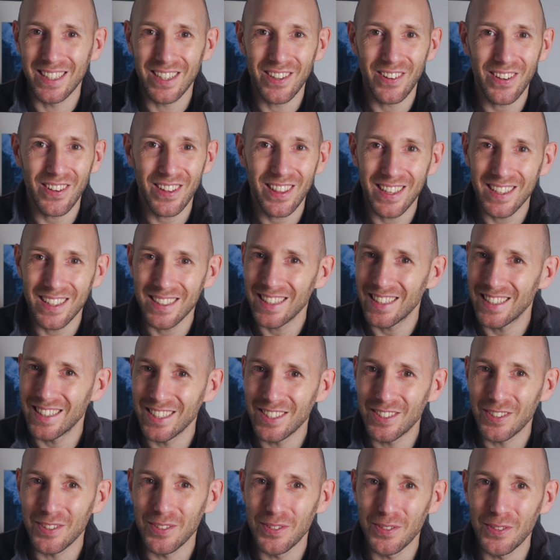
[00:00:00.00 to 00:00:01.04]
the only thing they
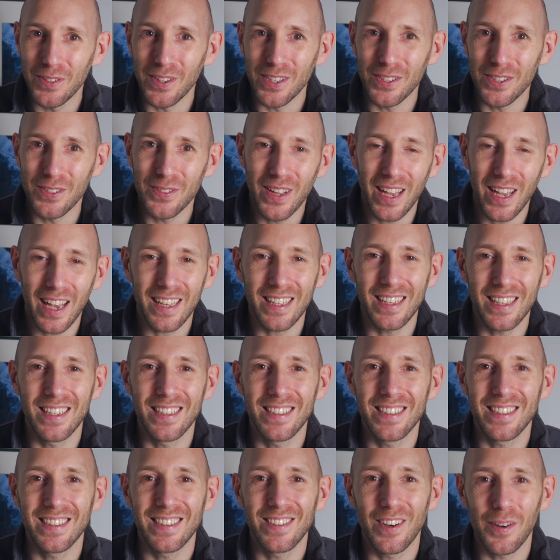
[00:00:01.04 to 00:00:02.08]
need to do is to get
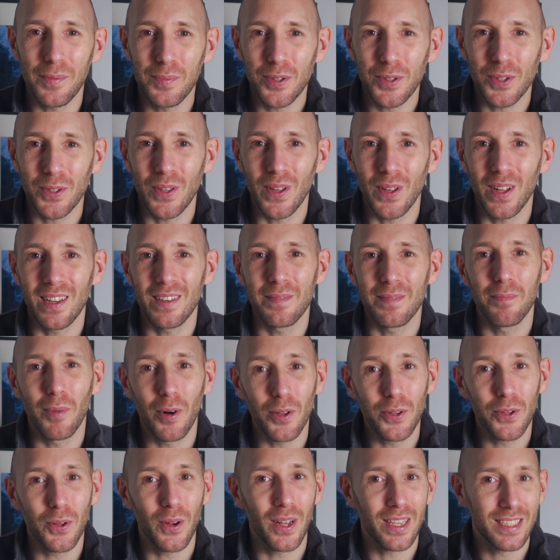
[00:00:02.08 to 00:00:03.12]
an optional
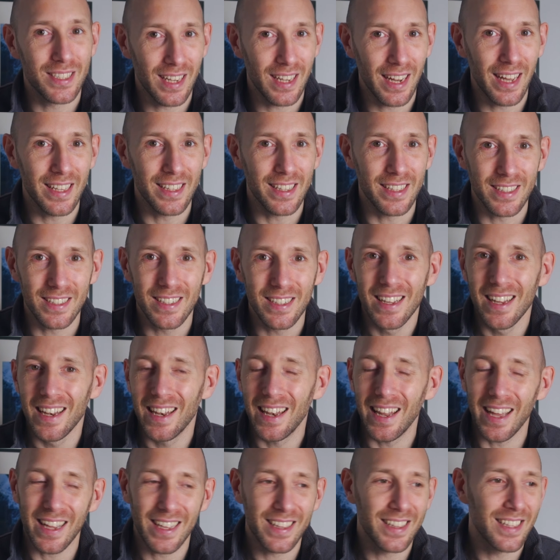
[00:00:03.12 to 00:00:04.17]
modular slider
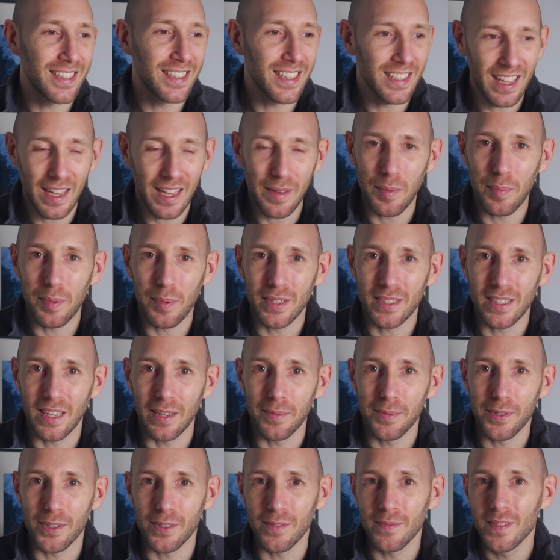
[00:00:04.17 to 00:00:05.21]
like the dynamic
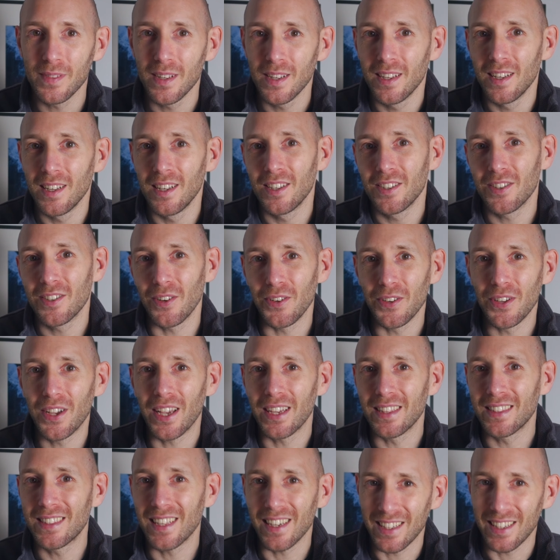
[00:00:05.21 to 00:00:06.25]
perception, so you
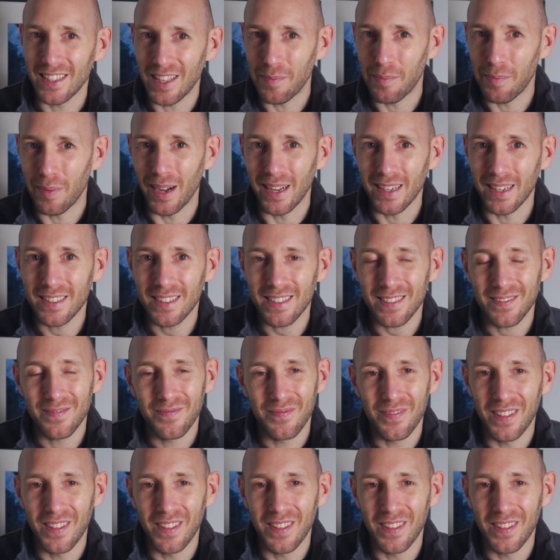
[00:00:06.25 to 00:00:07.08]
can take it apart.